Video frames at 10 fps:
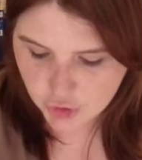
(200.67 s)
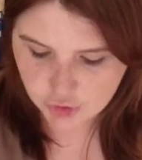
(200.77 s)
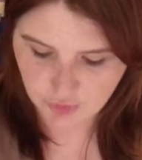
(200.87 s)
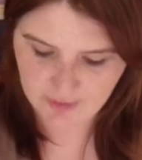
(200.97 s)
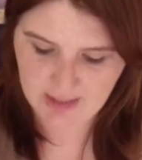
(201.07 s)

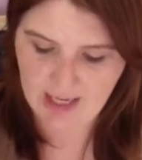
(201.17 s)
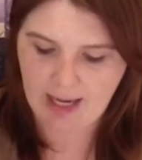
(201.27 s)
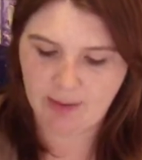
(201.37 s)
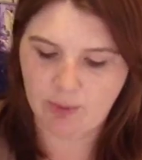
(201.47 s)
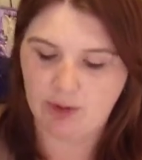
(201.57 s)
So then
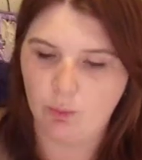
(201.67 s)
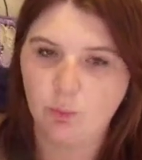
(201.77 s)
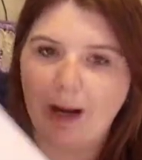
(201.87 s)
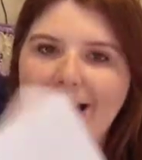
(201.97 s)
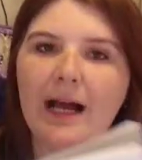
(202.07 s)
I would
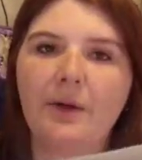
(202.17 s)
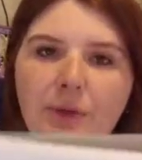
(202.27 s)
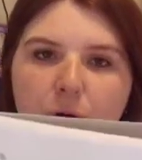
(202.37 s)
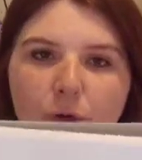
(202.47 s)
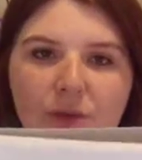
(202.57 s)
write out
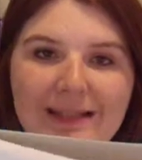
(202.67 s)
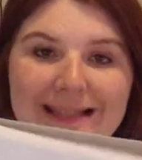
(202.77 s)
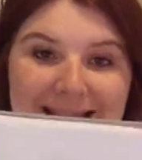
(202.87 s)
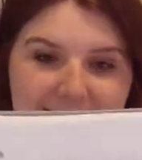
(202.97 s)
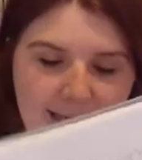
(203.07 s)
those
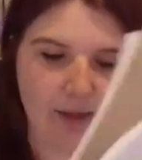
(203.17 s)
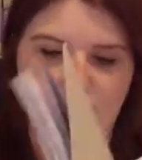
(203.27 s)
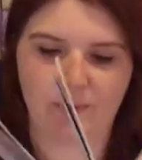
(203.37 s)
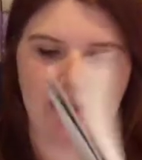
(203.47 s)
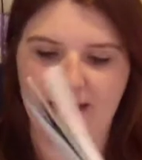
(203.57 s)

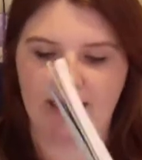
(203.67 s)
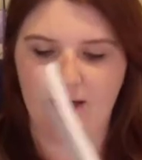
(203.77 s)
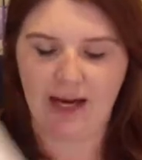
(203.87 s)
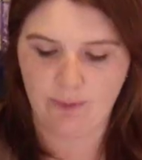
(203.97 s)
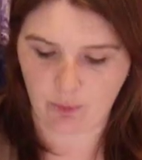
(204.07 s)
details right there
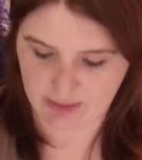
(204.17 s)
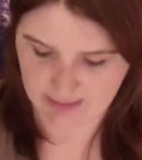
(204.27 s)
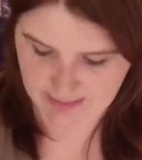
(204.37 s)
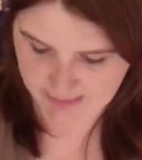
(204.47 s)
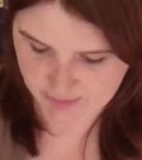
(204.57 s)
and what it
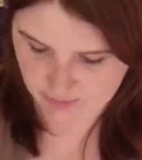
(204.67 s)
is.